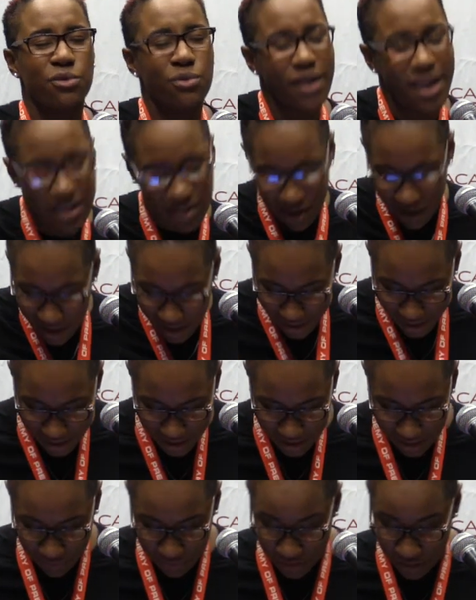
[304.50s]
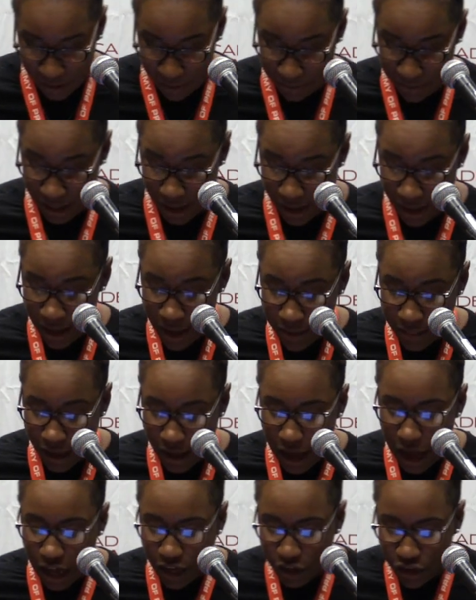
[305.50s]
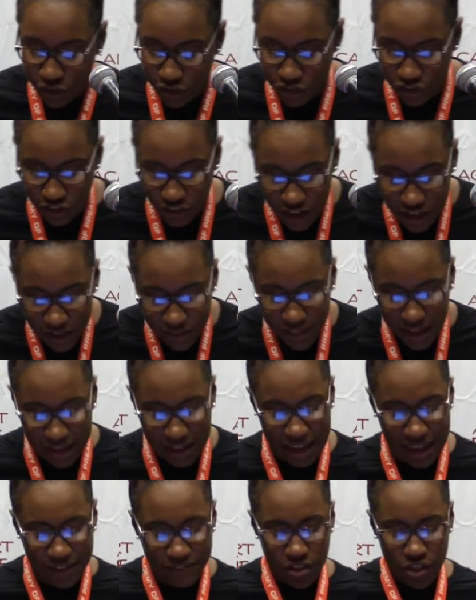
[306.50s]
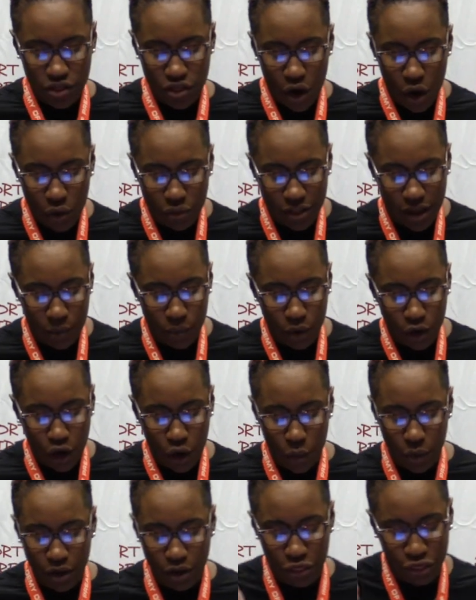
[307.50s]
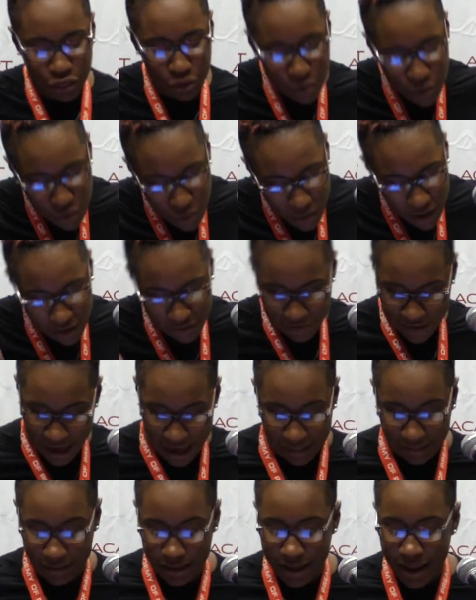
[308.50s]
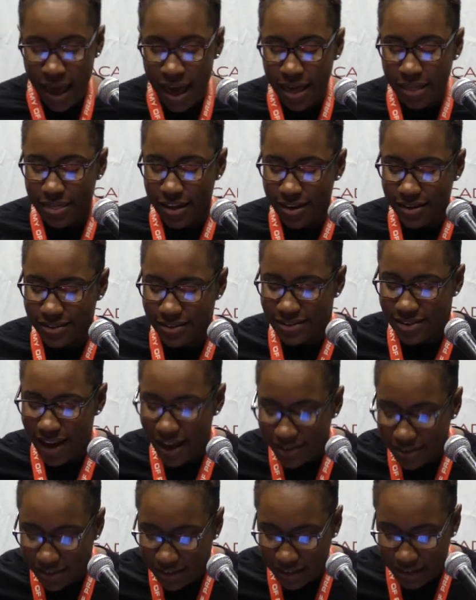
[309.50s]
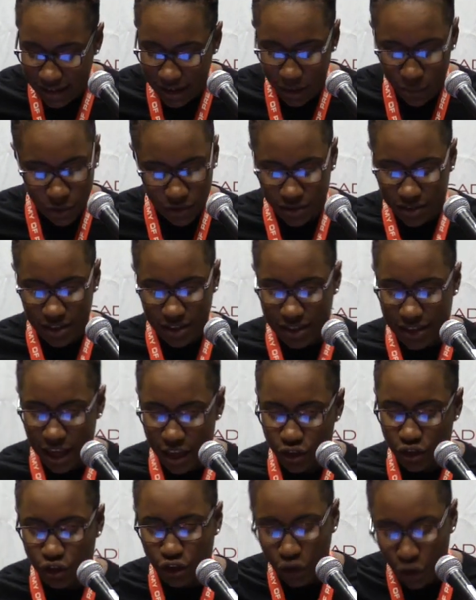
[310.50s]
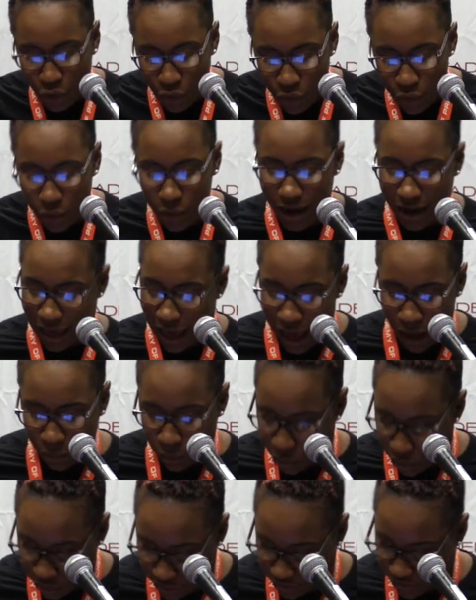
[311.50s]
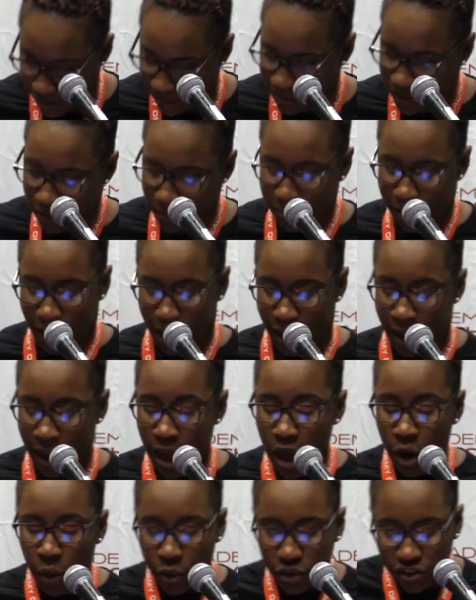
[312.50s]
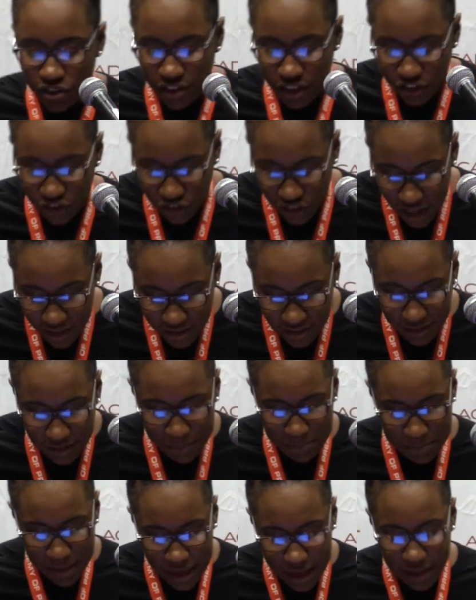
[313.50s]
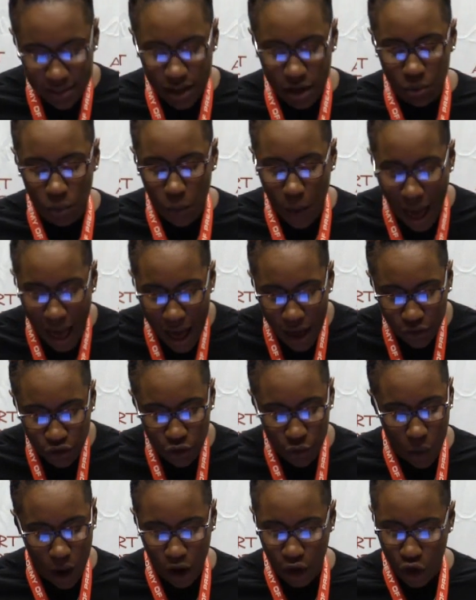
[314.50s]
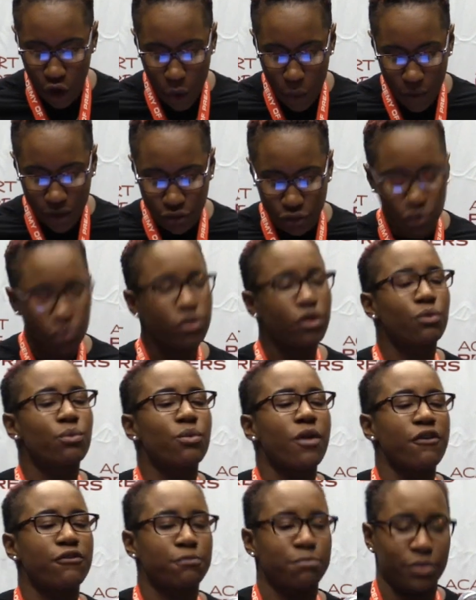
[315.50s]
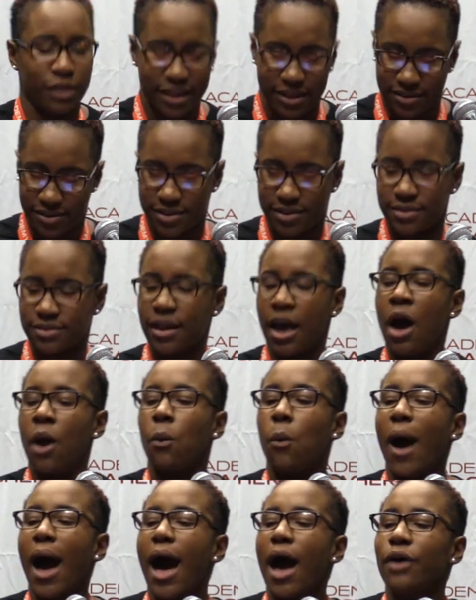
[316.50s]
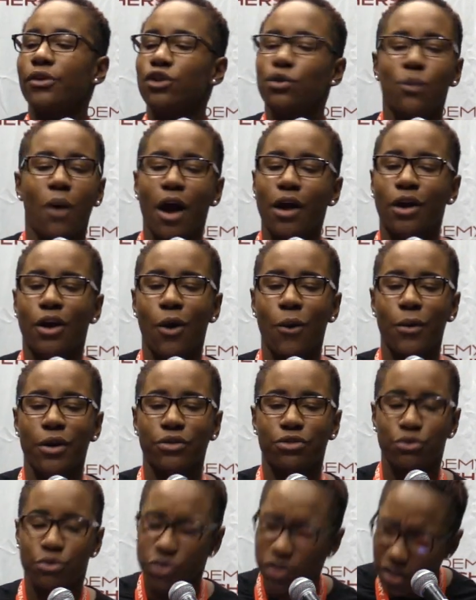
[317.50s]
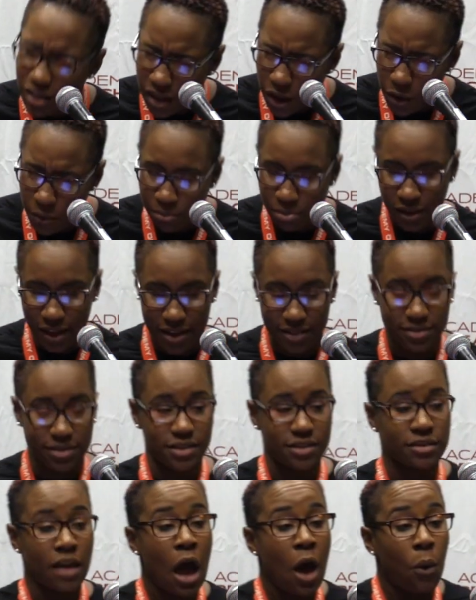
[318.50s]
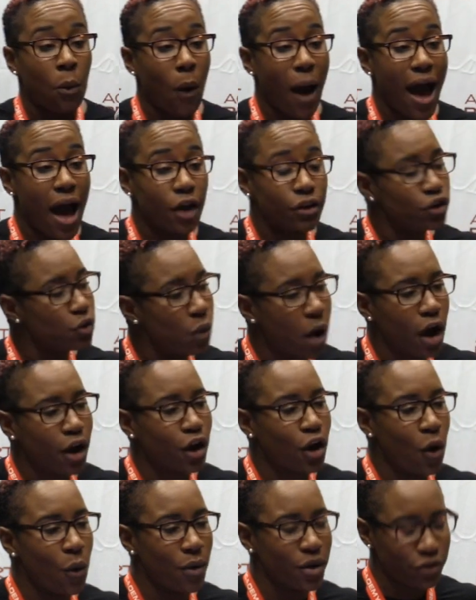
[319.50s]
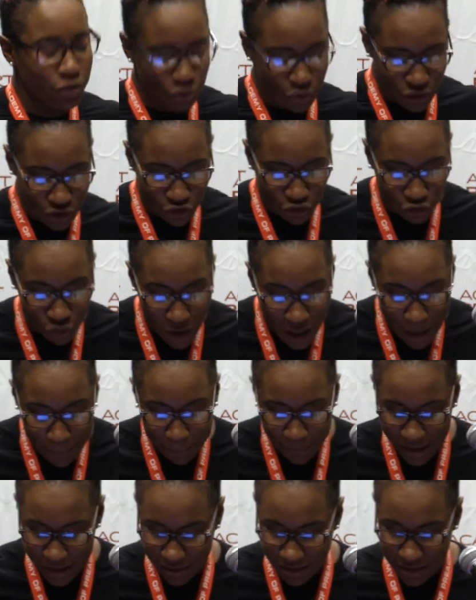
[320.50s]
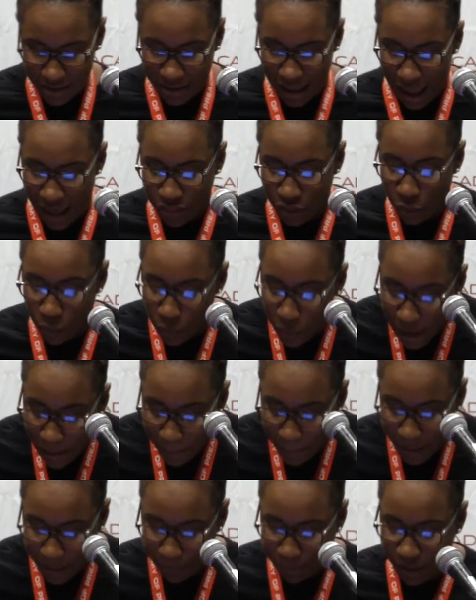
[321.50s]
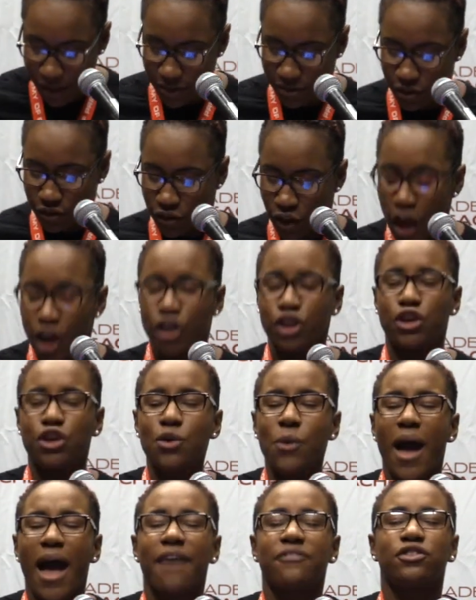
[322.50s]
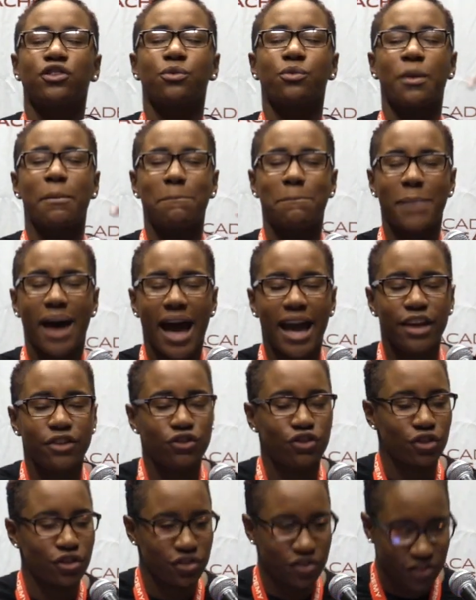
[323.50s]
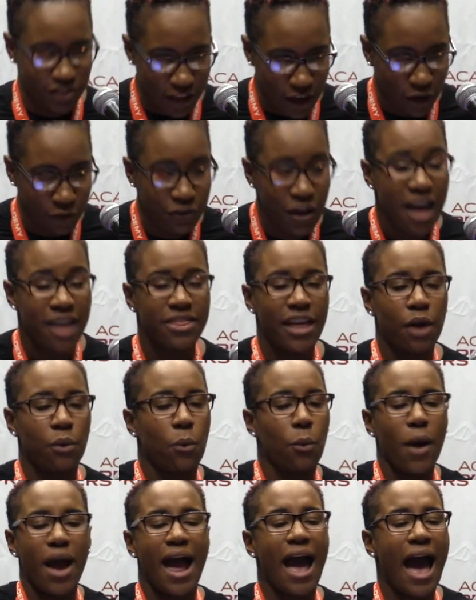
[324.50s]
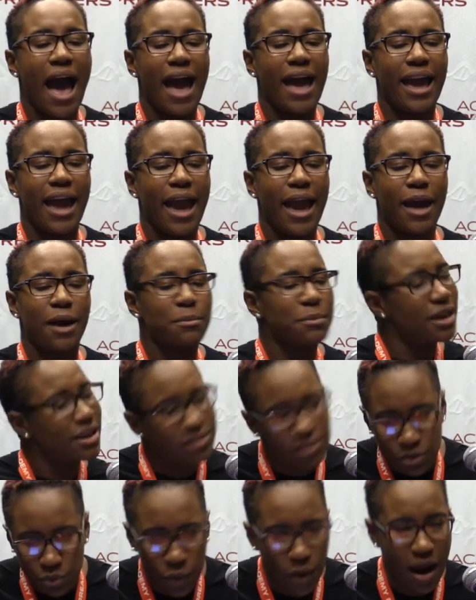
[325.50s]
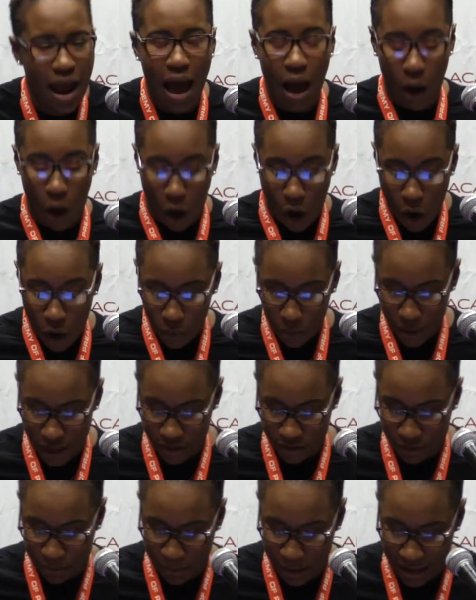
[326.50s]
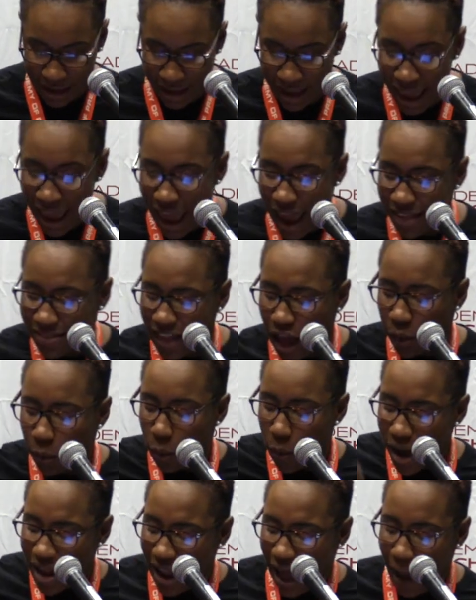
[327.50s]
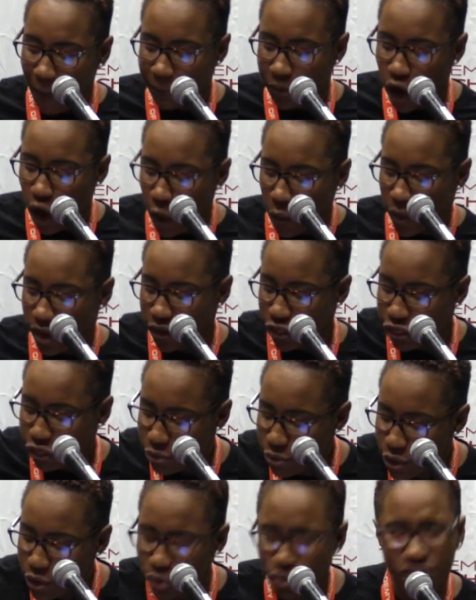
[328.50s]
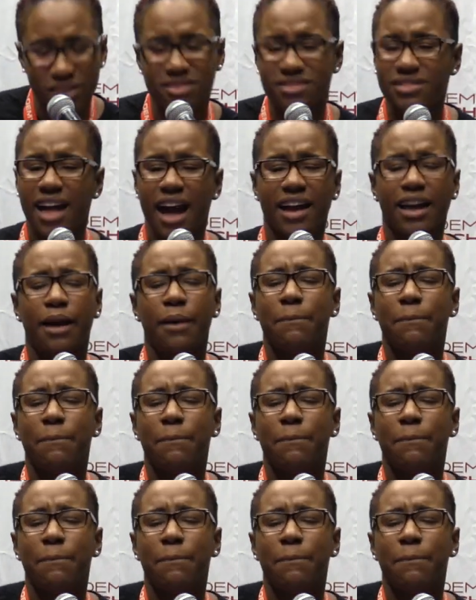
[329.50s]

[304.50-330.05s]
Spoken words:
greater ahead of them. They understood that even though they were going through a valley. Their destiny was to get to where God wanted them to be, which suggests to me that while you are going through the rough places, while you are going through the low places, while you are going through the dry places and the weeping places, you have to remind yourself that where I am isn't where I'll always be, and that what I'm going through does not